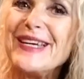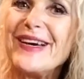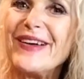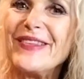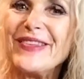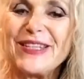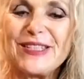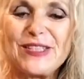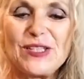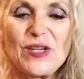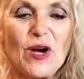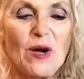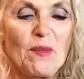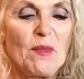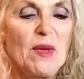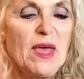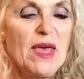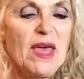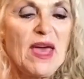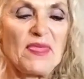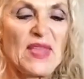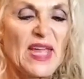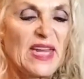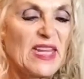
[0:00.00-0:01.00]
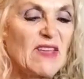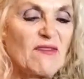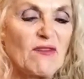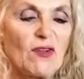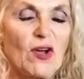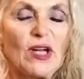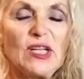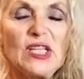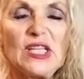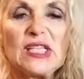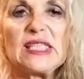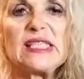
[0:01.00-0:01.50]
on the top. And then you've
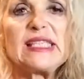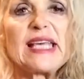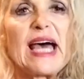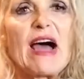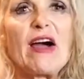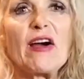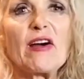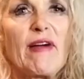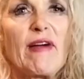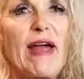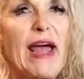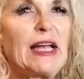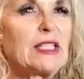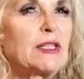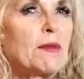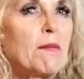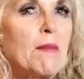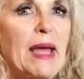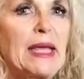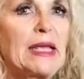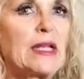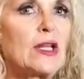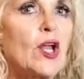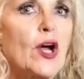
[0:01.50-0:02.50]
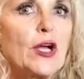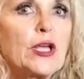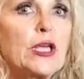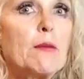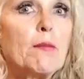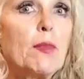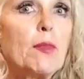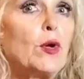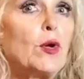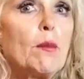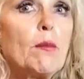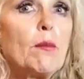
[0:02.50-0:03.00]
got your sauerkraut to make like your
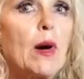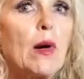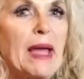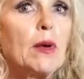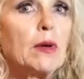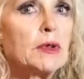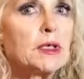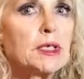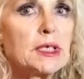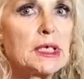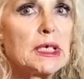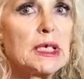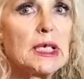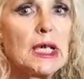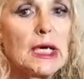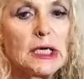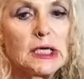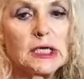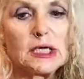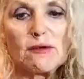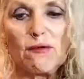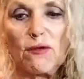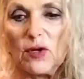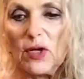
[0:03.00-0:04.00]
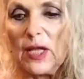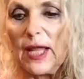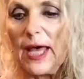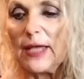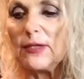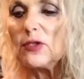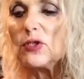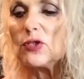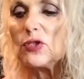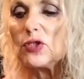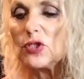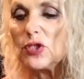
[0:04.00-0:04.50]
Buddha bowls and things for
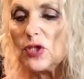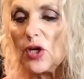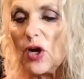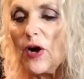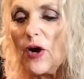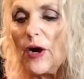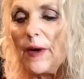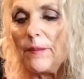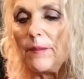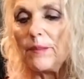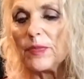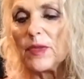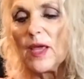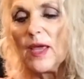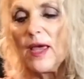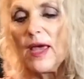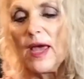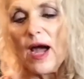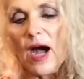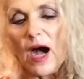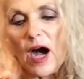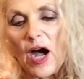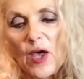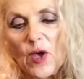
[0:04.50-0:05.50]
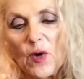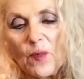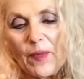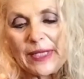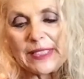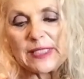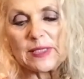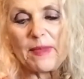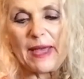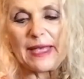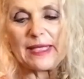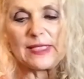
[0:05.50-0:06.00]
lunchtime. I always
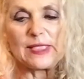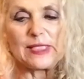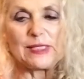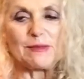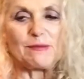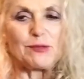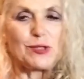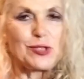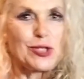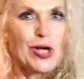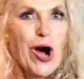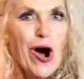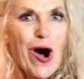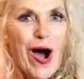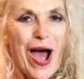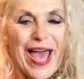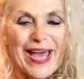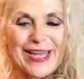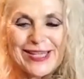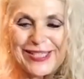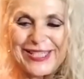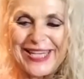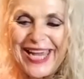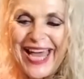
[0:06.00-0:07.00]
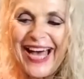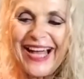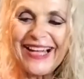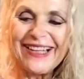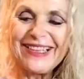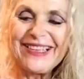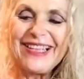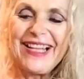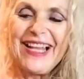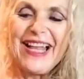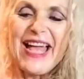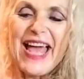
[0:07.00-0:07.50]
make some chia
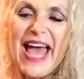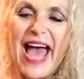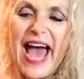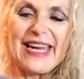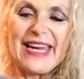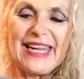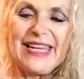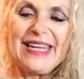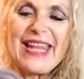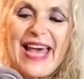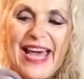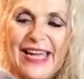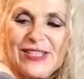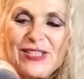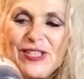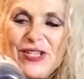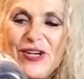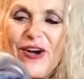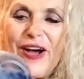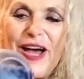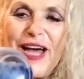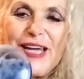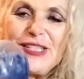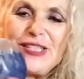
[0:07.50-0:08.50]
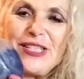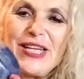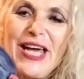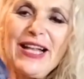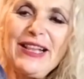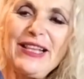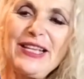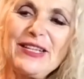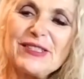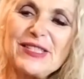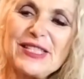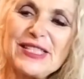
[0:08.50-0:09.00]
gel, and in that chia
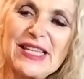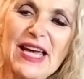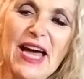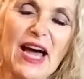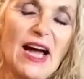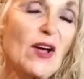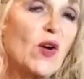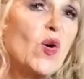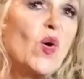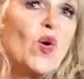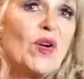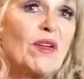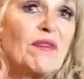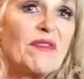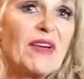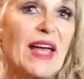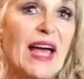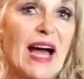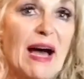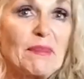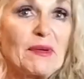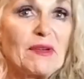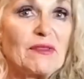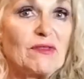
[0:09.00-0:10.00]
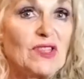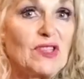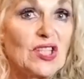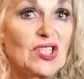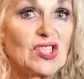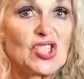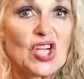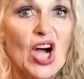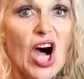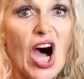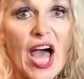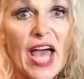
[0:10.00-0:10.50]
gel, you'll a quarter of a cup of the
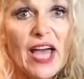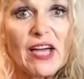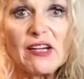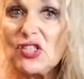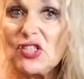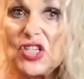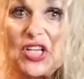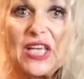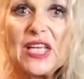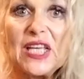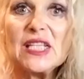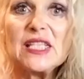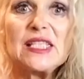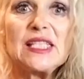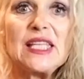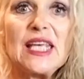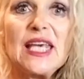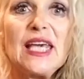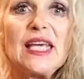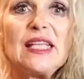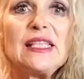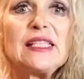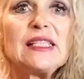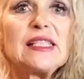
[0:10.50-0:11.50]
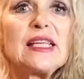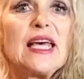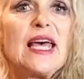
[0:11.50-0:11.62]
chia seeds